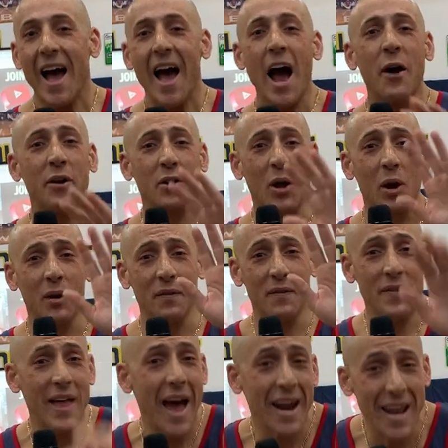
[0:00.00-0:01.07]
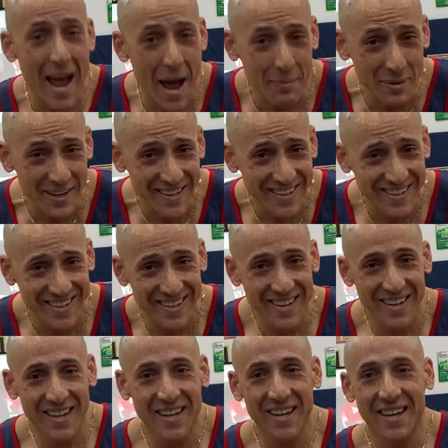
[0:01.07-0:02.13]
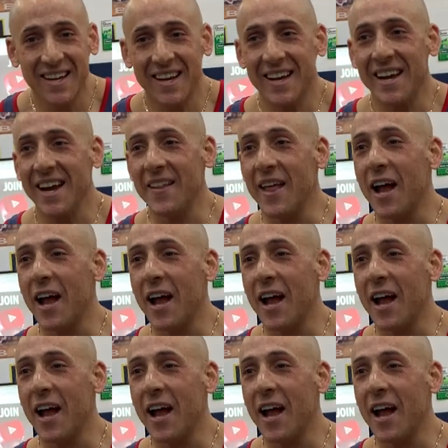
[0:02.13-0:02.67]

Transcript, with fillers: How did all of that happen? And